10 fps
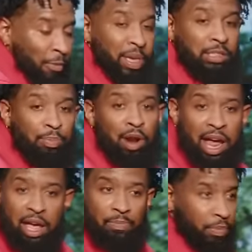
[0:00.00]
piece of
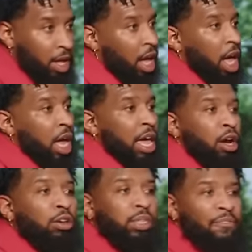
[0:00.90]
bread. Here
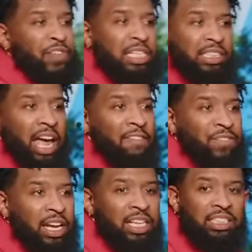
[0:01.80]
goes some fish they ain't
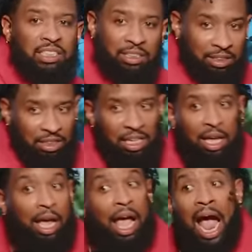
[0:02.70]
finished.
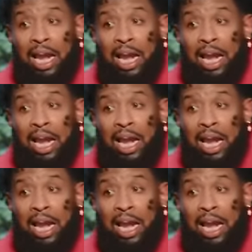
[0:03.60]
And